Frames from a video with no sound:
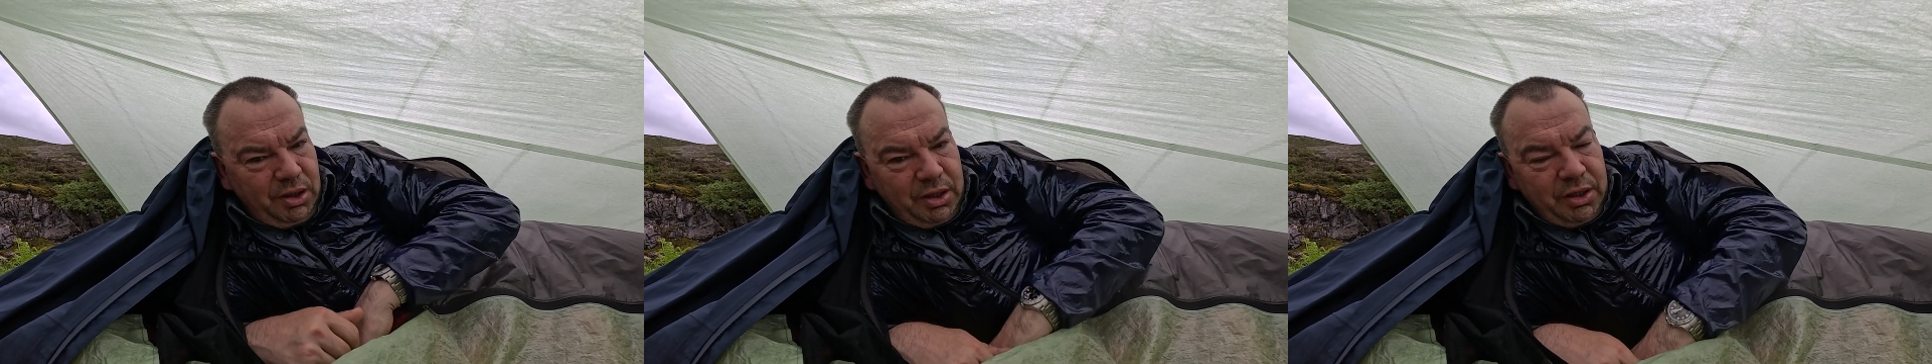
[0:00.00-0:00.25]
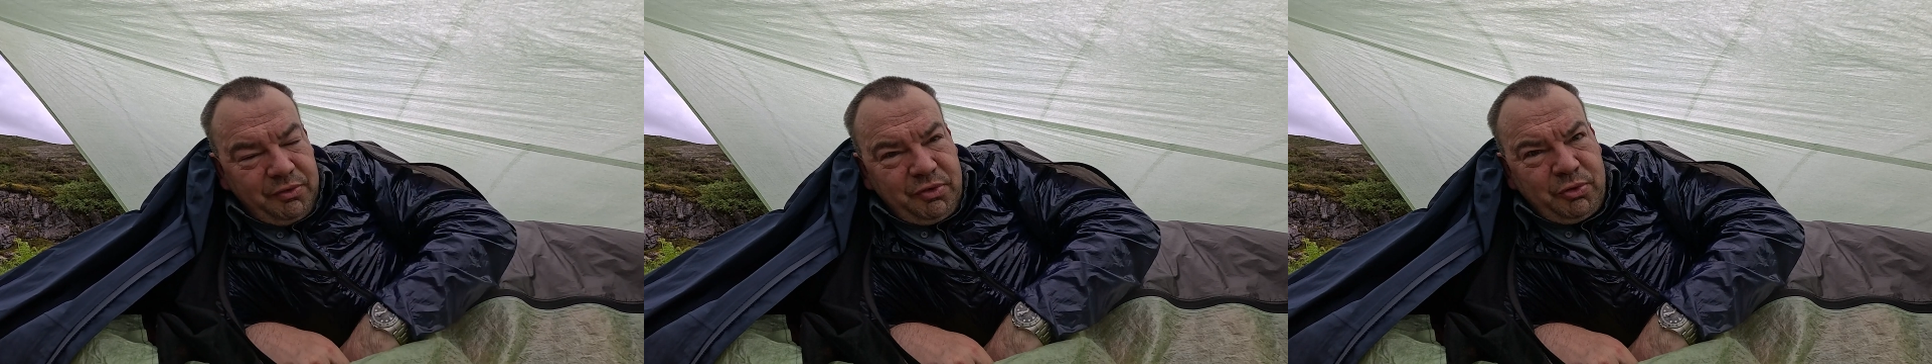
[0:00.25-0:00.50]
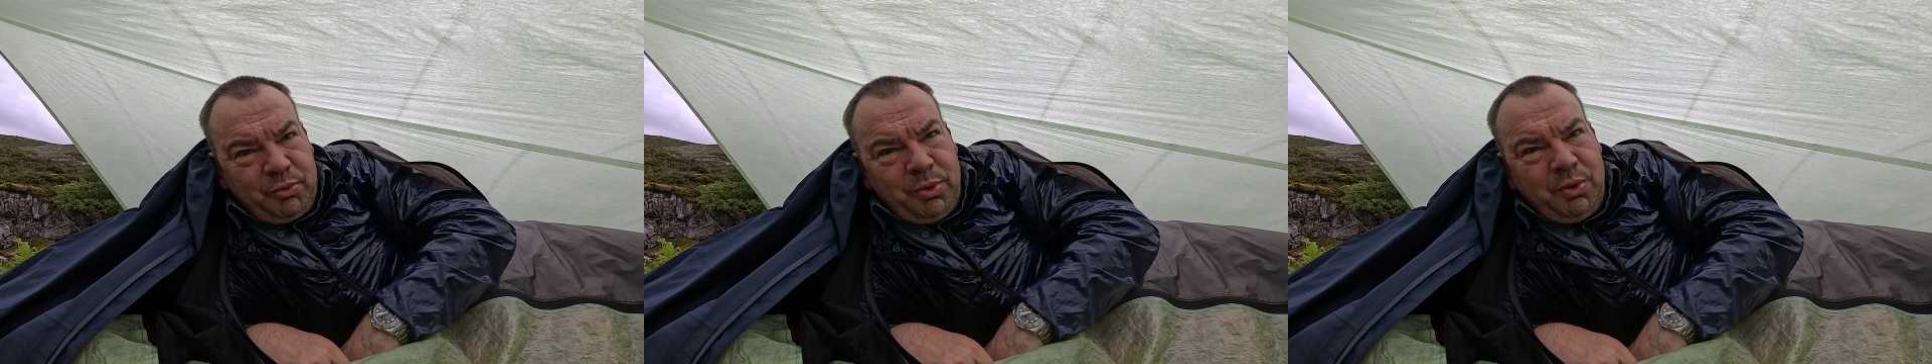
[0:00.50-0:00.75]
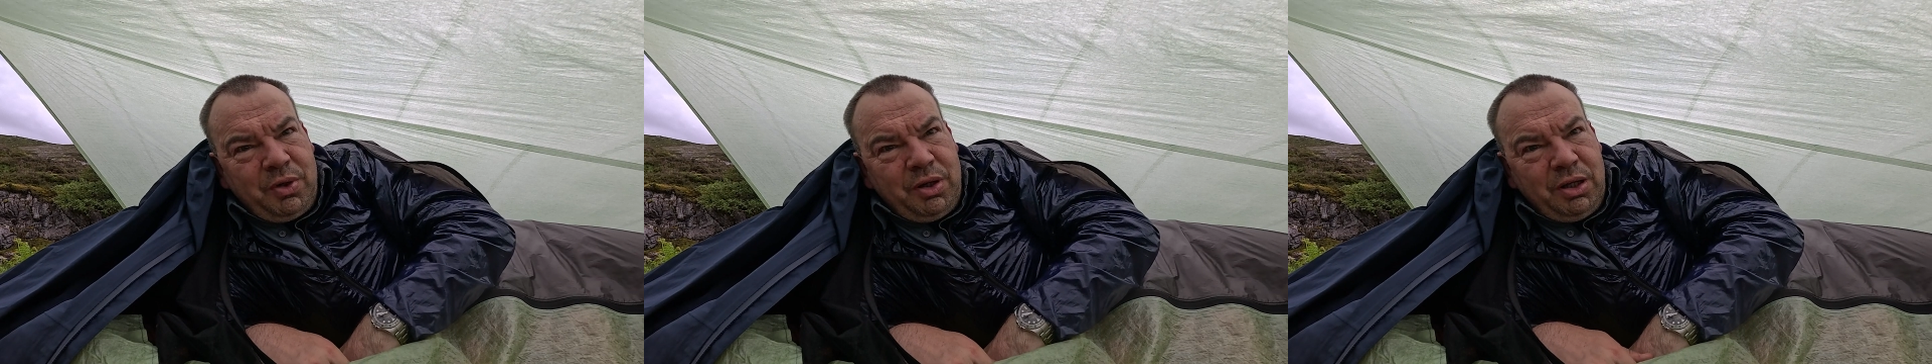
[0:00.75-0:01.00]
I've just
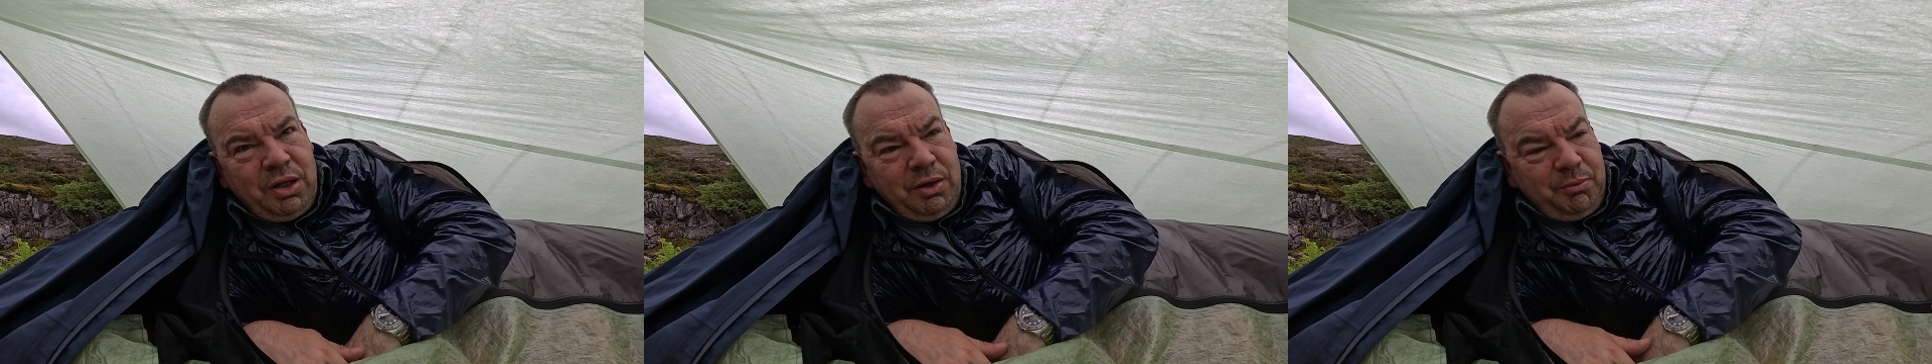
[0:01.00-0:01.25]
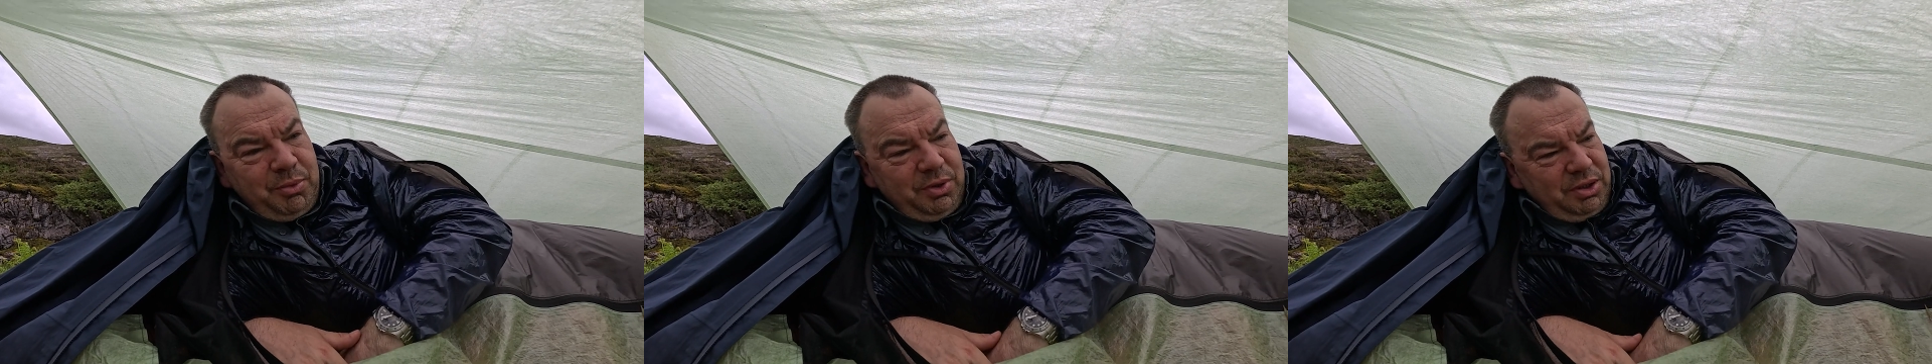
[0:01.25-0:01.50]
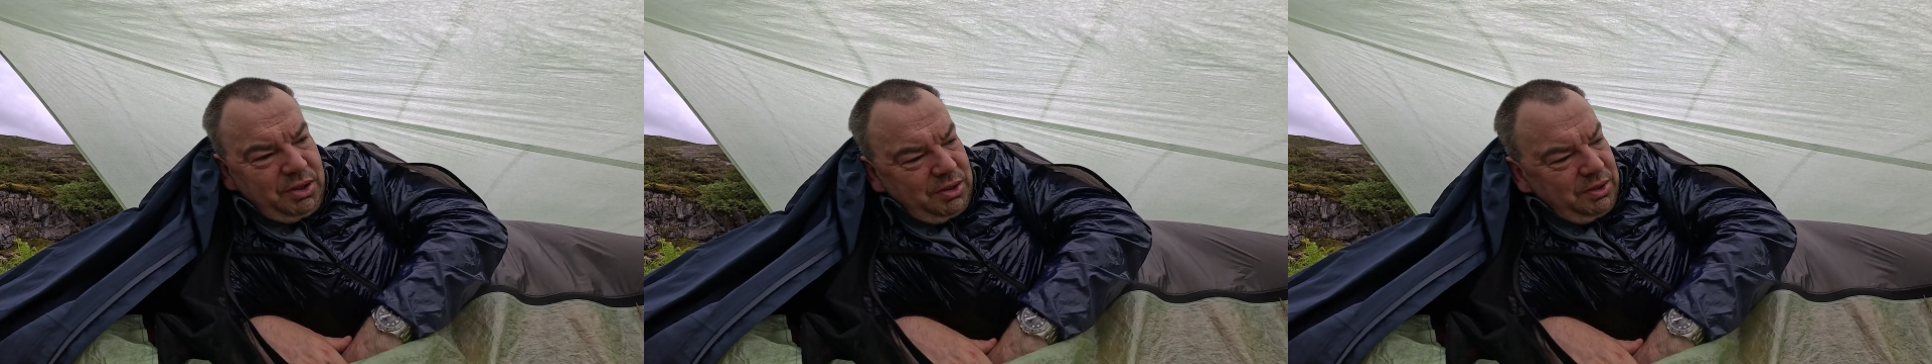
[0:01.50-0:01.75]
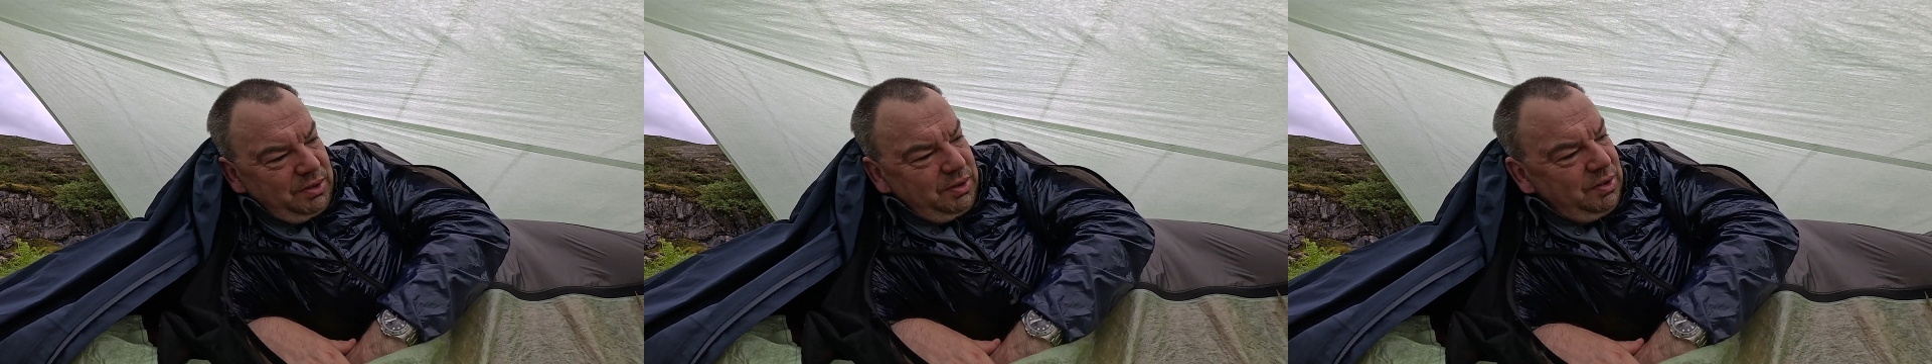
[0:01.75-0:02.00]
woken up.
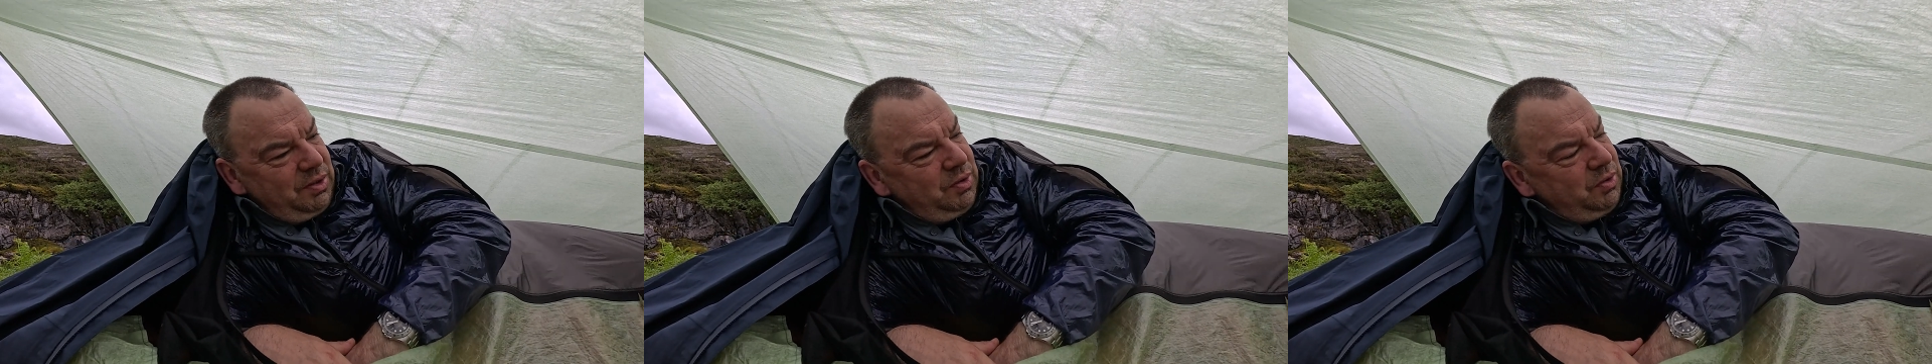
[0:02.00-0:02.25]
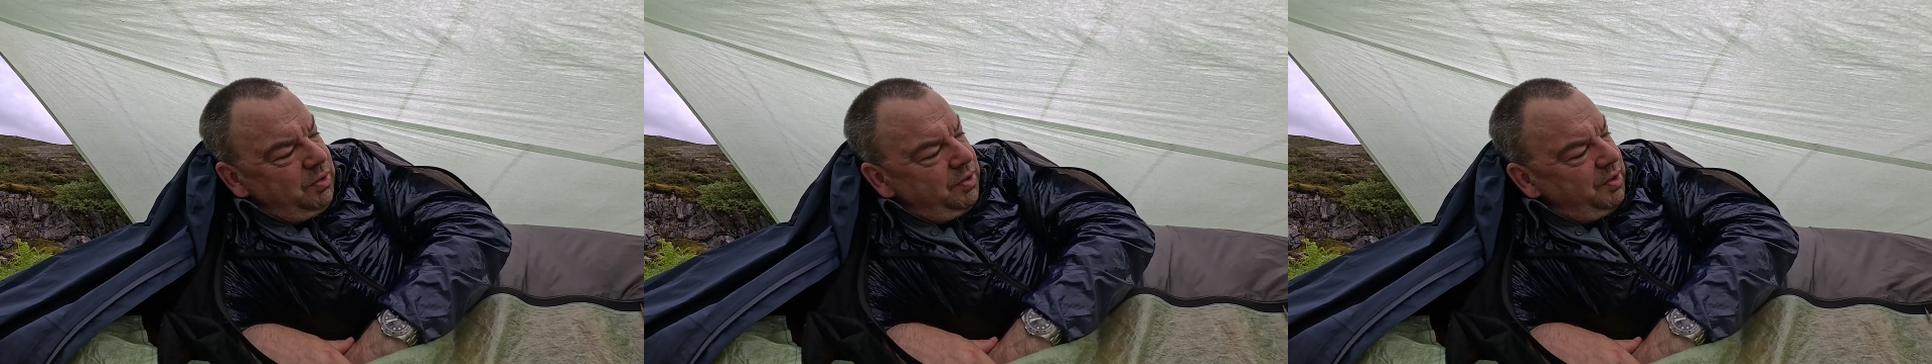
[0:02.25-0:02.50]
I